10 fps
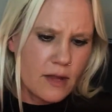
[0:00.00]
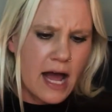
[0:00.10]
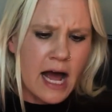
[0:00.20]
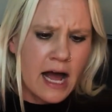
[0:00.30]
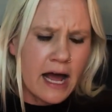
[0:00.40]

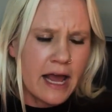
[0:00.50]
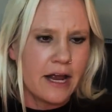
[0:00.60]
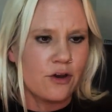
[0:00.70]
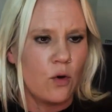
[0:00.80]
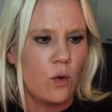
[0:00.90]

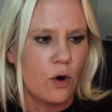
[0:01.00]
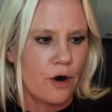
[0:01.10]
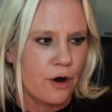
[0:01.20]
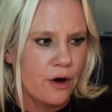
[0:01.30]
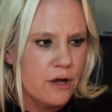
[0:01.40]
hide
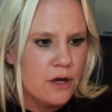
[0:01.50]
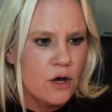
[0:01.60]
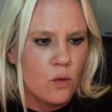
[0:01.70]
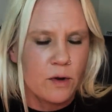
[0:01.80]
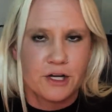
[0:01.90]
or
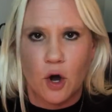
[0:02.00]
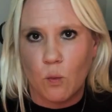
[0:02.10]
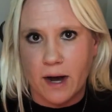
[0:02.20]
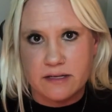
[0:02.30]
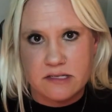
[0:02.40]
we don't
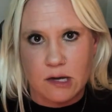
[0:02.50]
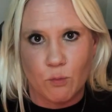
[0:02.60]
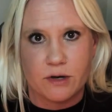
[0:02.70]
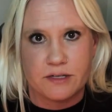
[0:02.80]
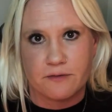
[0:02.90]
want
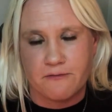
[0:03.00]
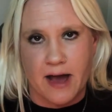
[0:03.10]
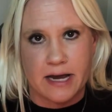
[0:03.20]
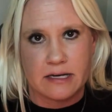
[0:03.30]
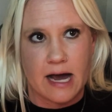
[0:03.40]
someone to
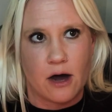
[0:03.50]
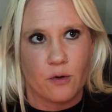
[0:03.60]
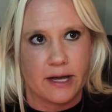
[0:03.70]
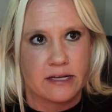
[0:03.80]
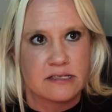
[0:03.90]
find
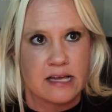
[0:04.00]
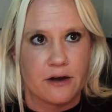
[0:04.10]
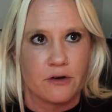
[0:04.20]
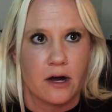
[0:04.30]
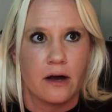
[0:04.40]
out,
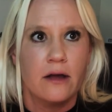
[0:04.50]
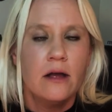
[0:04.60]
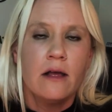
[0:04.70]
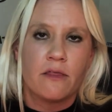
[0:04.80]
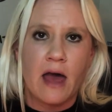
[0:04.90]
etc.,
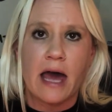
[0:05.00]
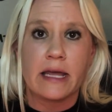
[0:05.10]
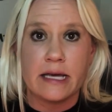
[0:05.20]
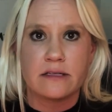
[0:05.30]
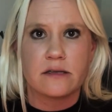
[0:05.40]

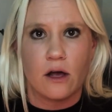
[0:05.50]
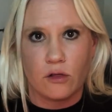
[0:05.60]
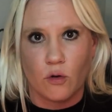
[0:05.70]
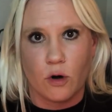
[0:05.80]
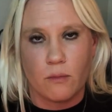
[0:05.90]
that is a
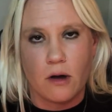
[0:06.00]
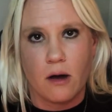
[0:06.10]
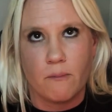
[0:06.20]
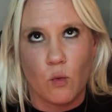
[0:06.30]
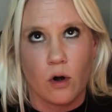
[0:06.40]

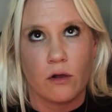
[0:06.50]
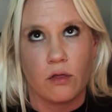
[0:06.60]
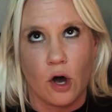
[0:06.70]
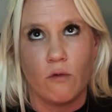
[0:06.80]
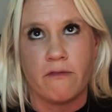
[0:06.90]
more
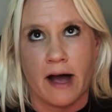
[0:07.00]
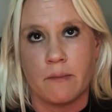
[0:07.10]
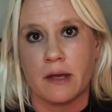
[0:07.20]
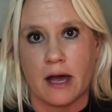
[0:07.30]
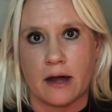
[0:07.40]
low
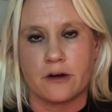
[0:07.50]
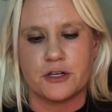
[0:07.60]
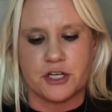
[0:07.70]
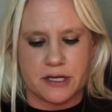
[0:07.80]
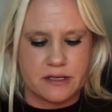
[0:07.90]
vibey
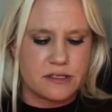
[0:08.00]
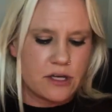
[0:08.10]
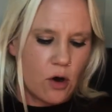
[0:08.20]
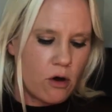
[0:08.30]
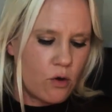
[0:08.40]
energy.
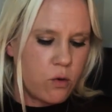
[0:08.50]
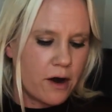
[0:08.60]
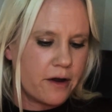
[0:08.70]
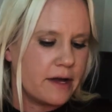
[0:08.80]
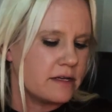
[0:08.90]
So
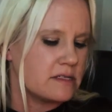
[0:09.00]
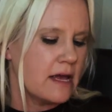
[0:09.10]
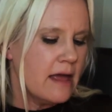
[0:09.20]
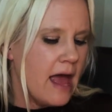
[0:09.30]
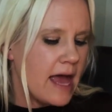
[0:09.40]
Aquarius,
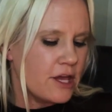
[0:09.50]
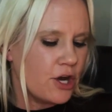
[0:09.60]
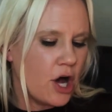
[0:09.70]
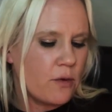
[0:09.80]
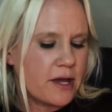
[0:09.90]

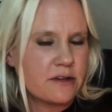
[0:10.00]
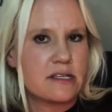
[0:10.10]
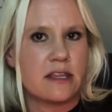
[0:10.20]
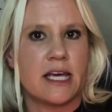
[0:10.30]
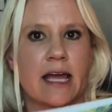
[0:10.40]
here's
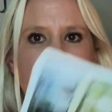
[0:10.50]
the thing.